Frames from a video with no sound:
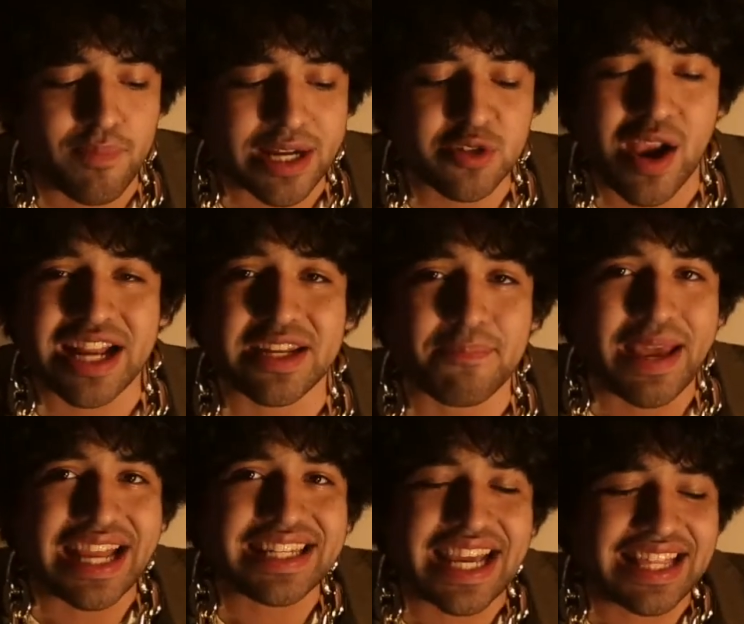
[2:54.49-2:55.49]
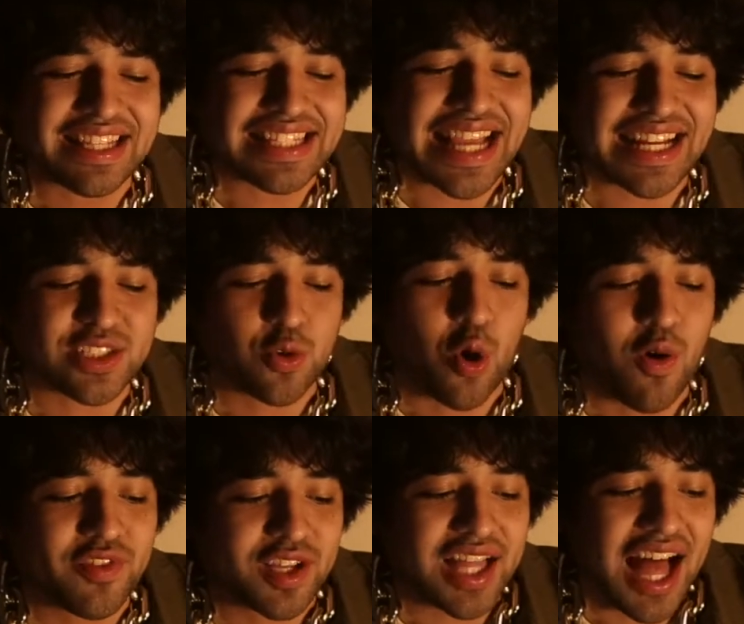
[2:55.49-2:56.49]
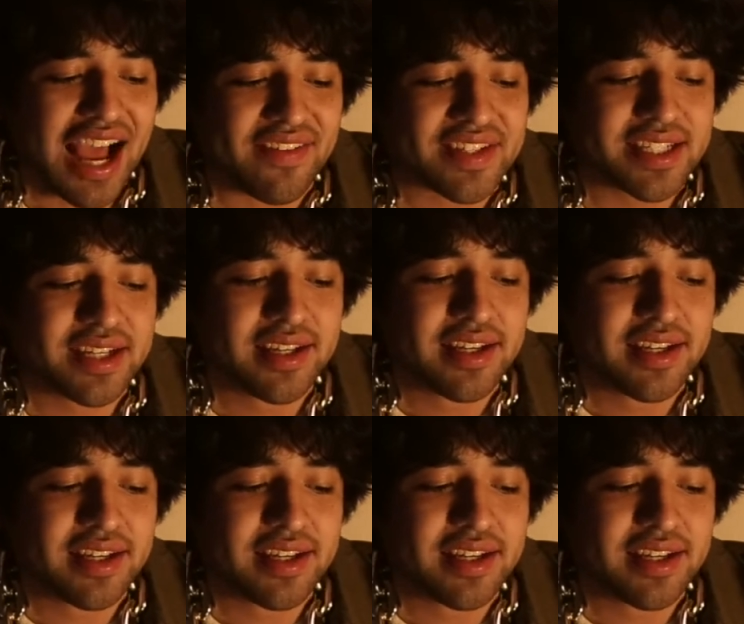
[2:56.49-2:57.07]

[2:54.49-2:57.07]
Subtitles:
by trying to maintain the status quo of their lives